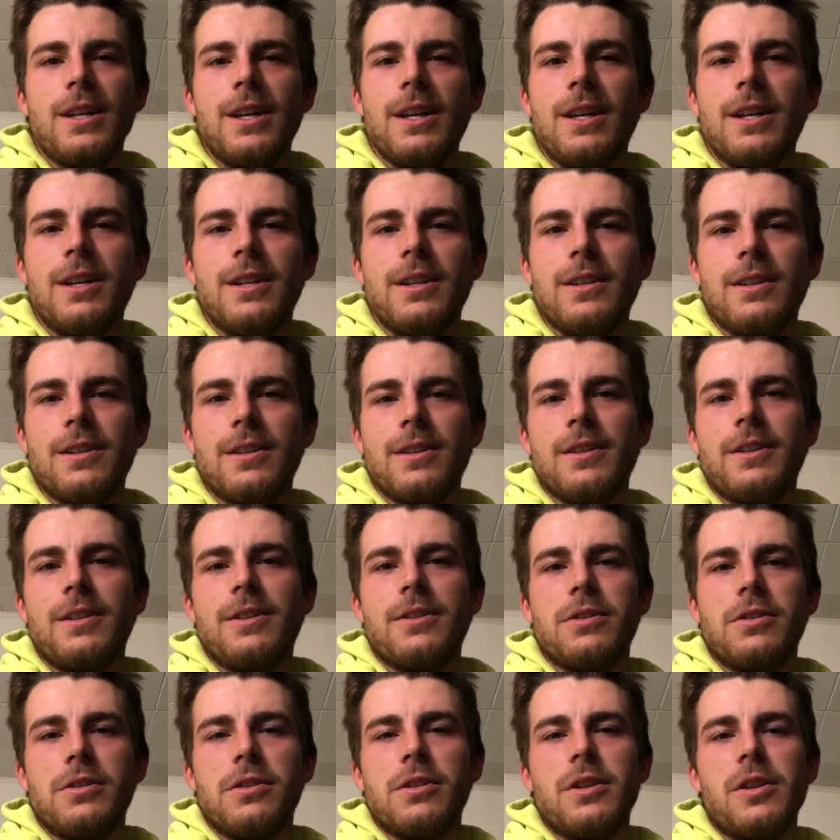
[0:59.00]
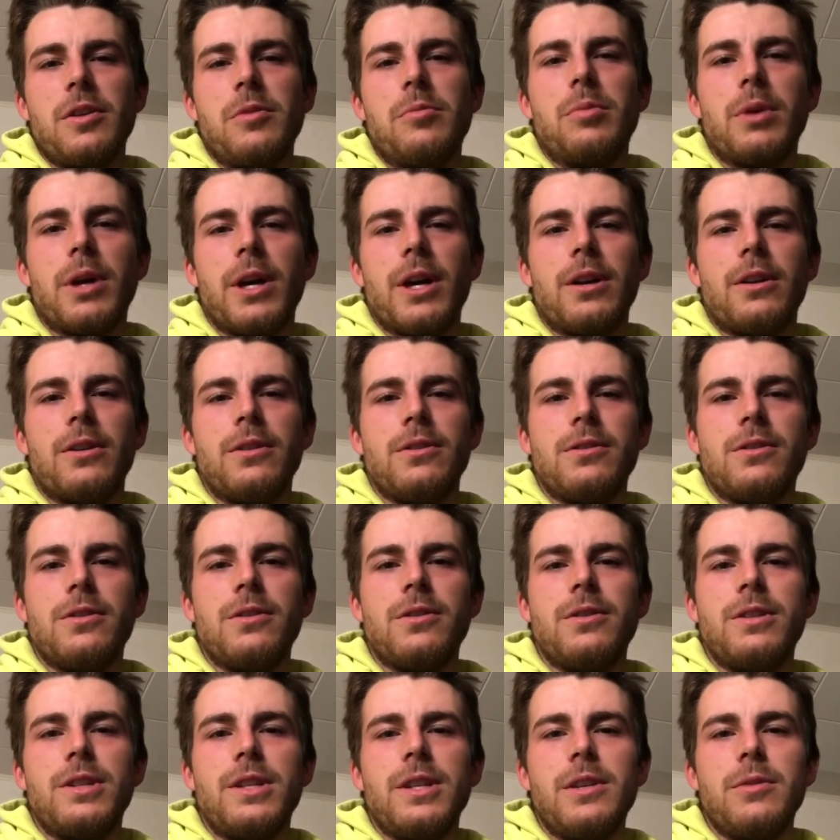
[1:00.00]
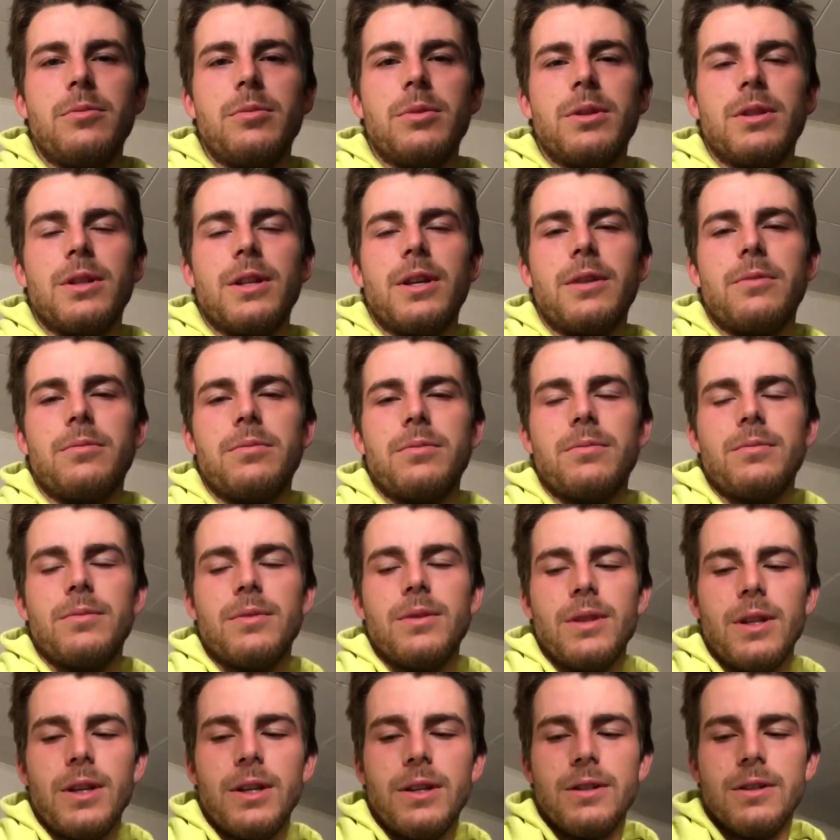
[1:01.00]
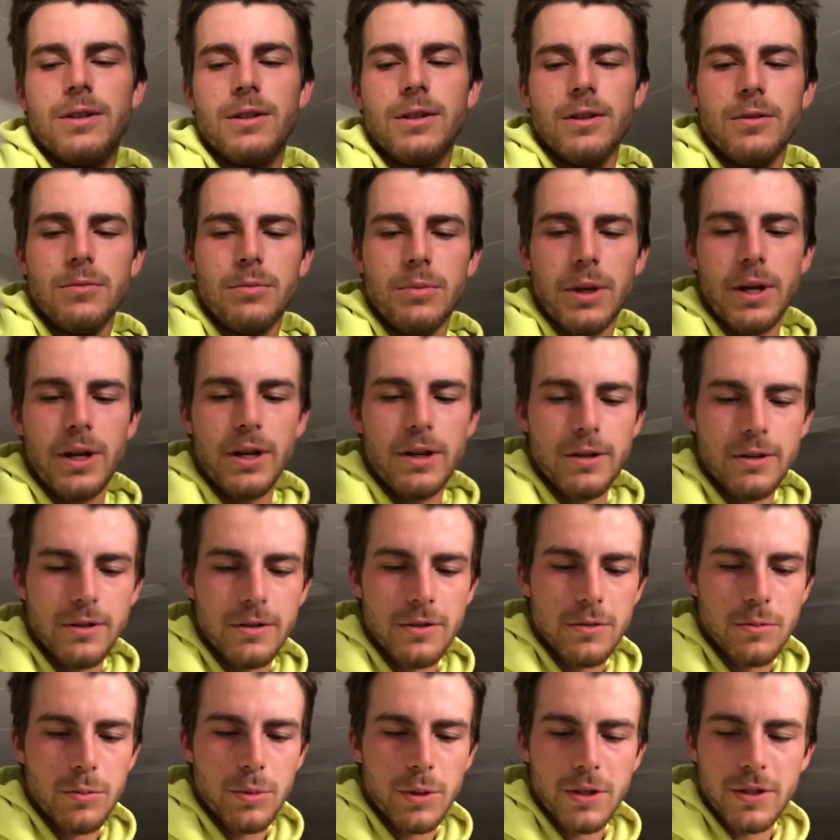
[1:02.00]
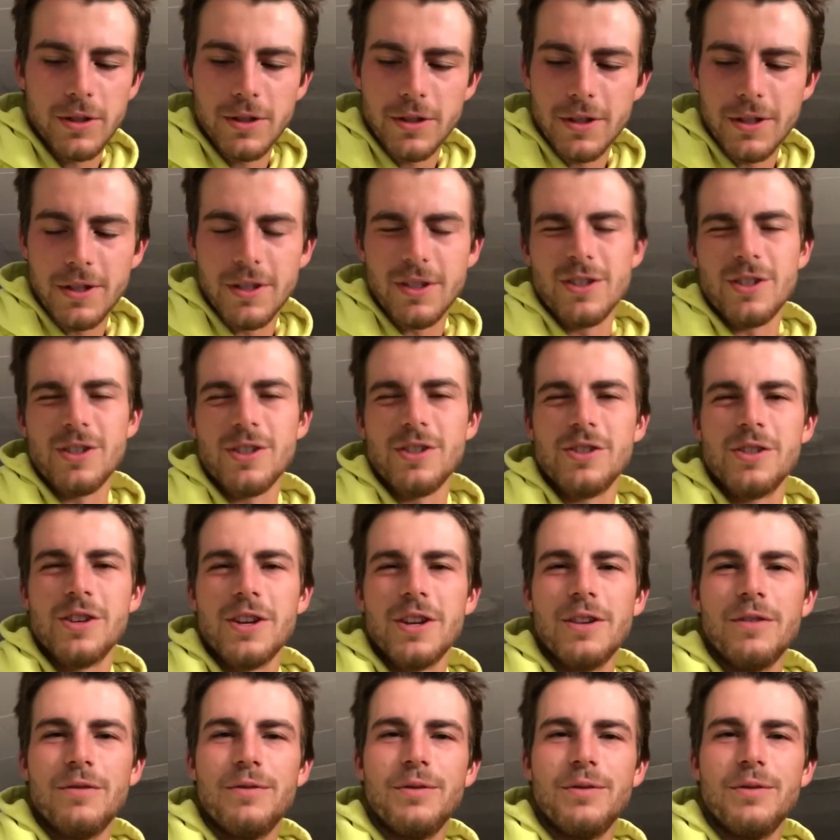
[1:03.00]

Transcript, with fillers: and your sleep patterns, your deep and light light sleep patterns. But it, it's just kind